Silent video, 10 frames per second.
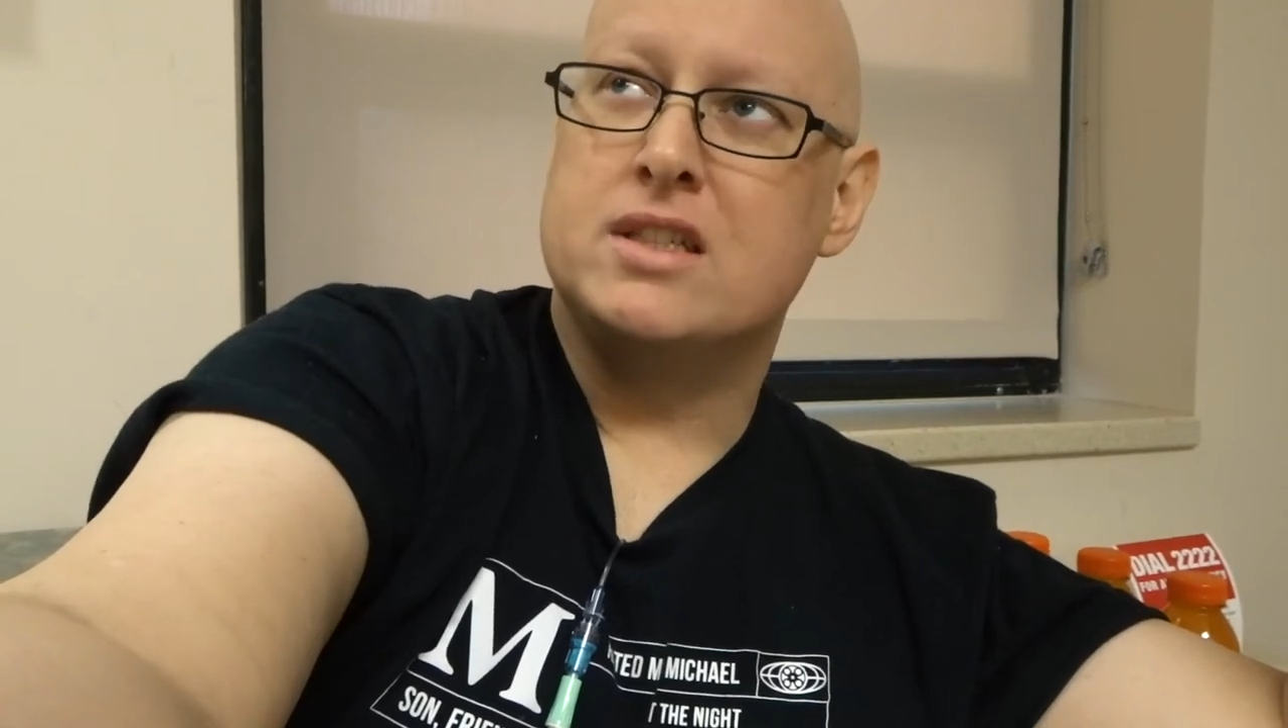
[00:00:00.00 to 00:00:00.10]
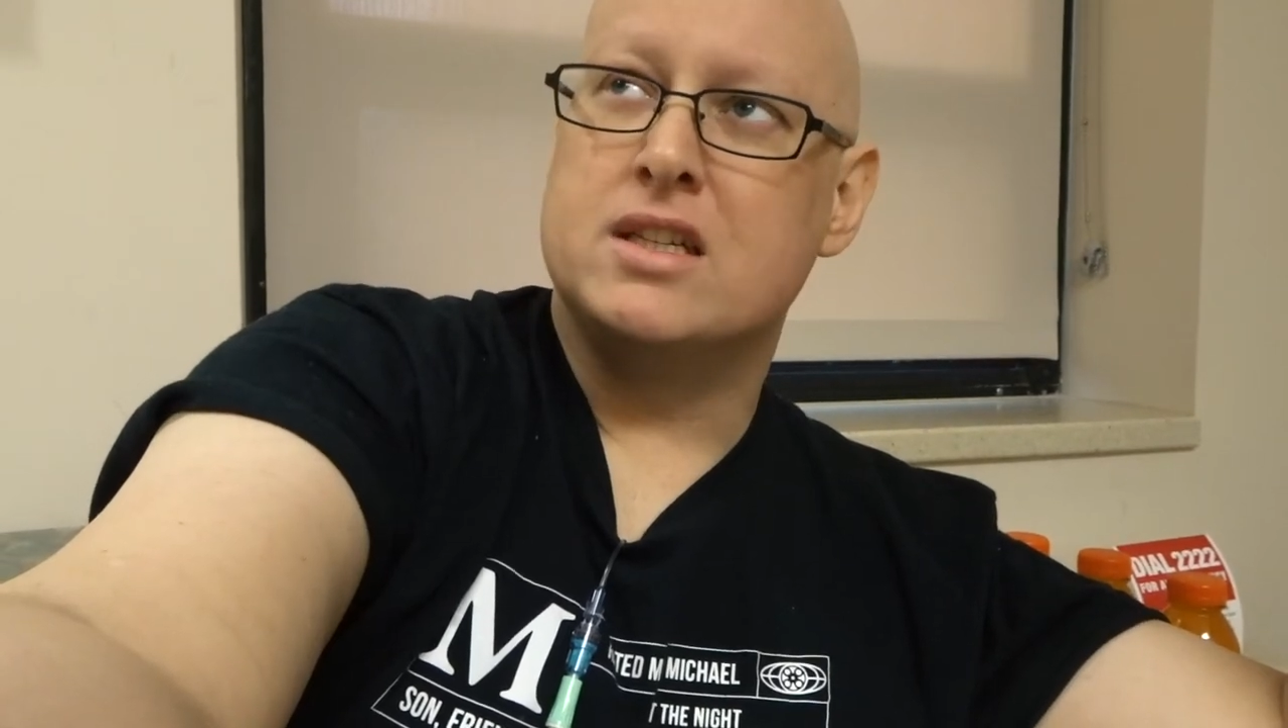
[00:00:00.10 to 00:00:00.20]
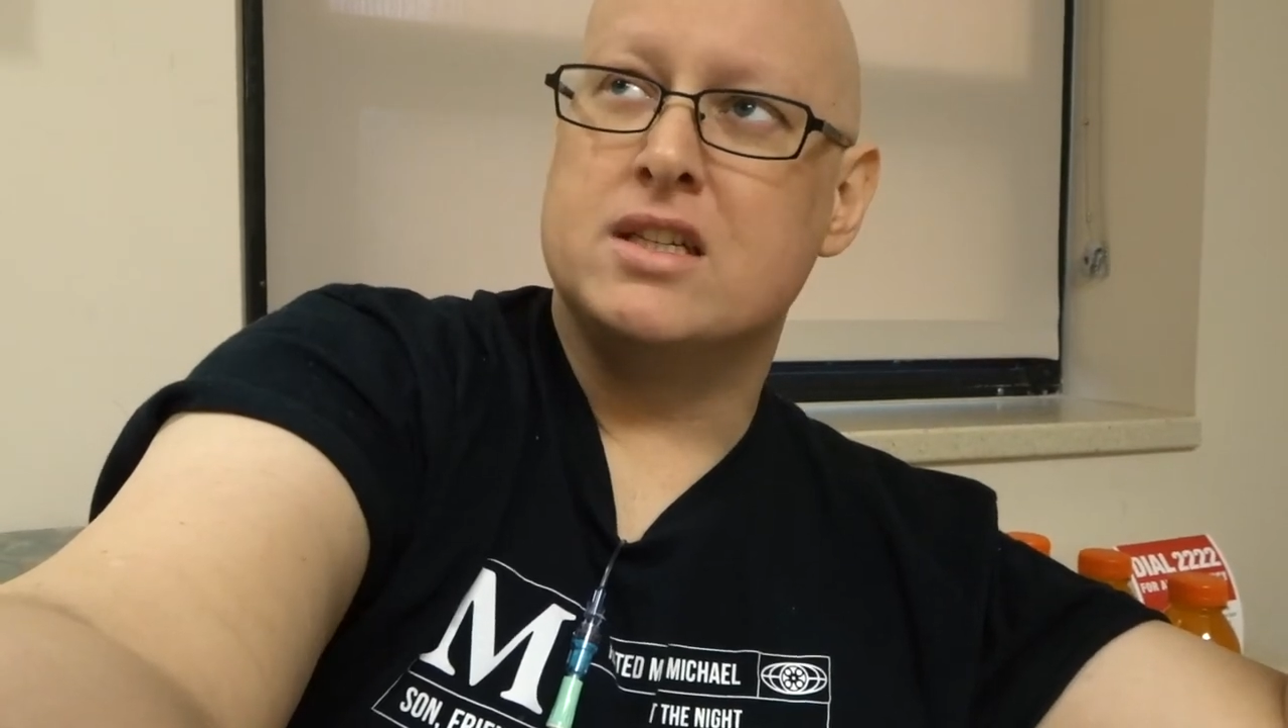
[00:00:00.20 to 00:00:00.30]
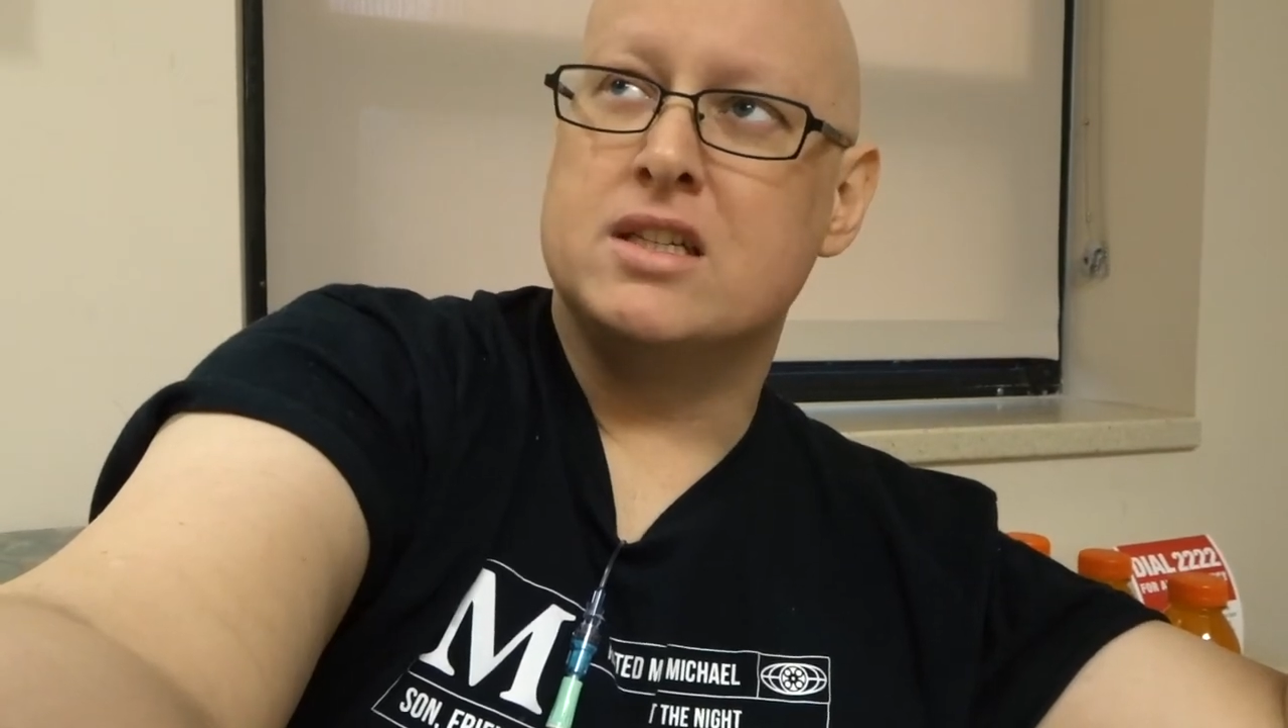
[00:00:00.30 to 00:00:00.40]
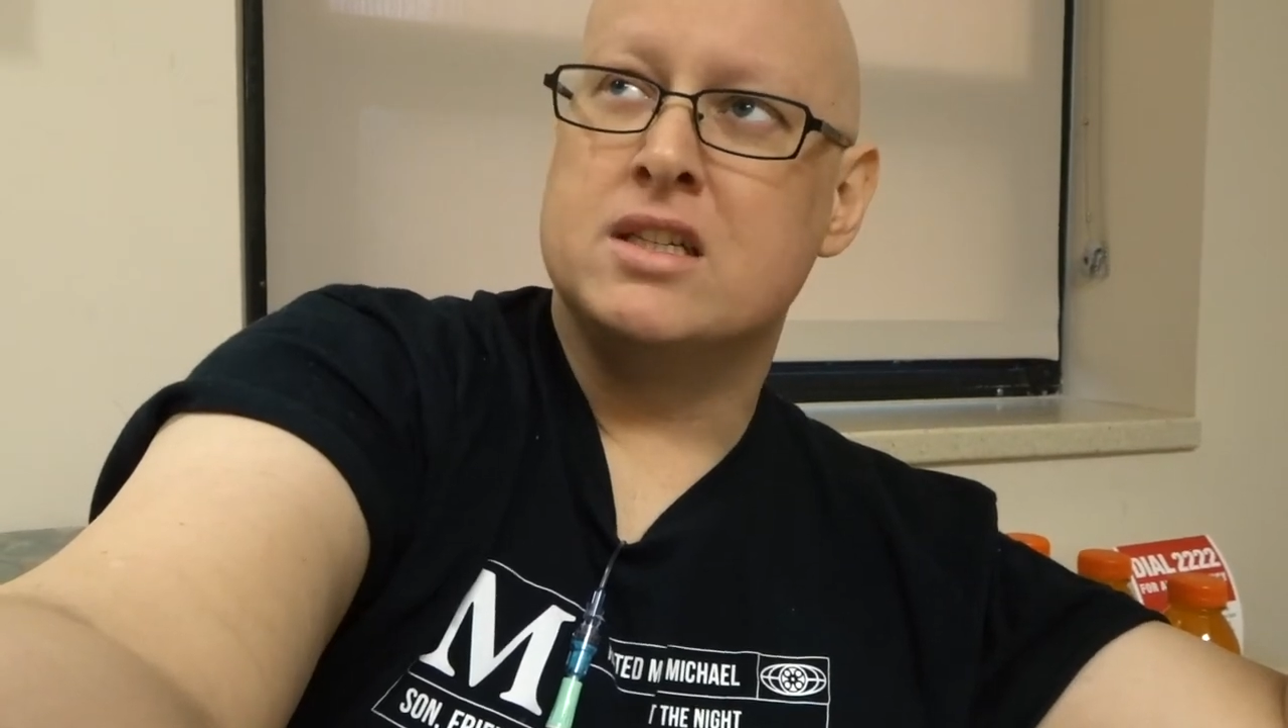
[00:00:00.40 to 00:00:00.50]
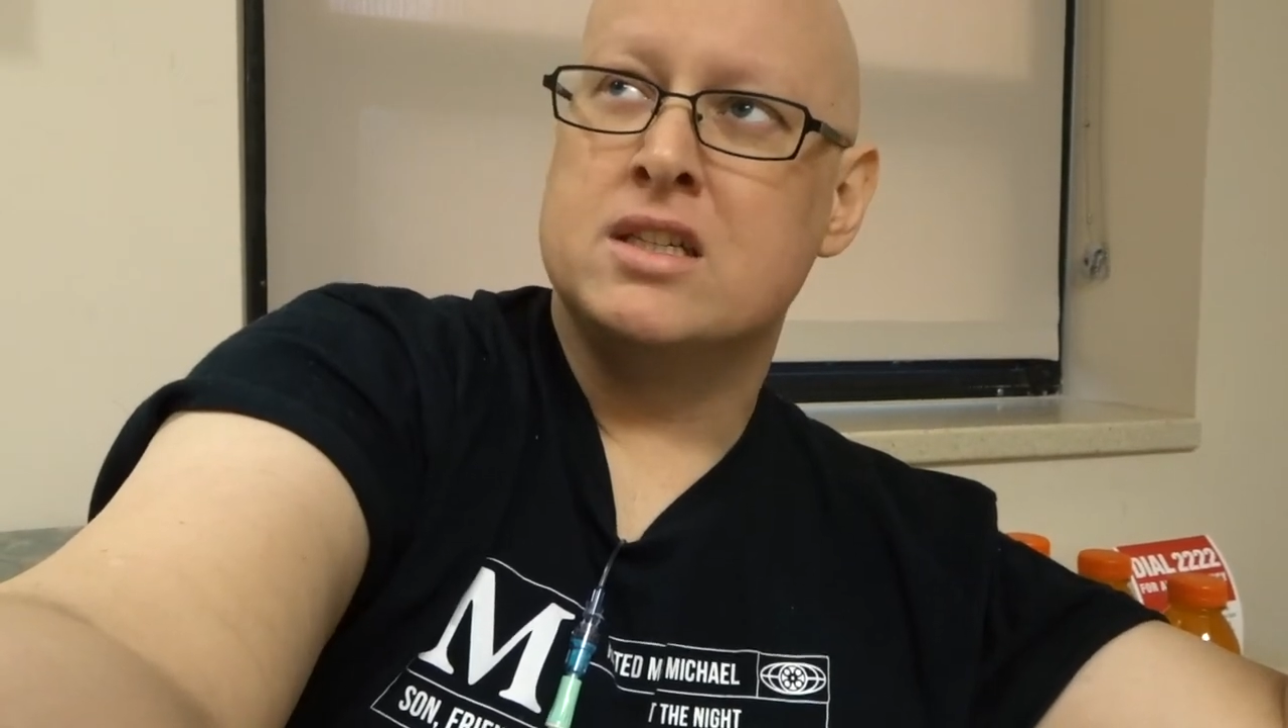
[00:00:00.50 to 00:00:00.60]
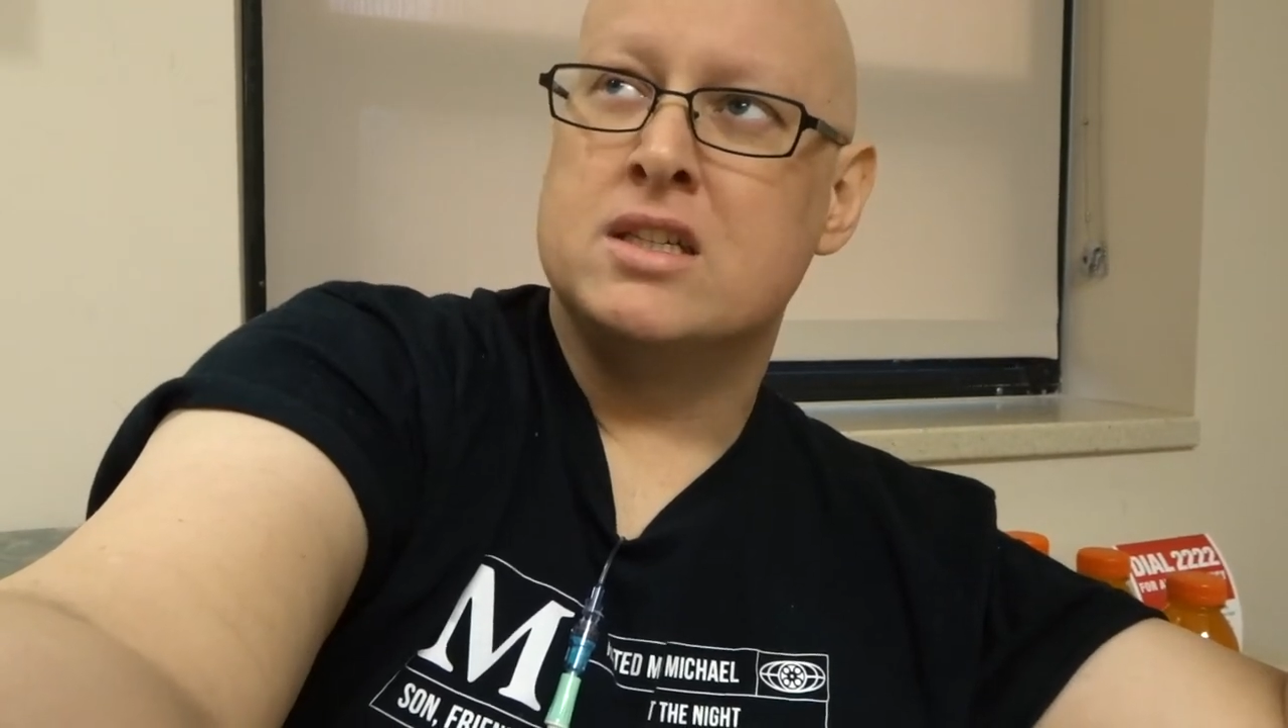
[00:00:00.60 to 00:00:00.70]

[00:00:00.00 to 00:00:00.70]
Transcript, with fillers: to,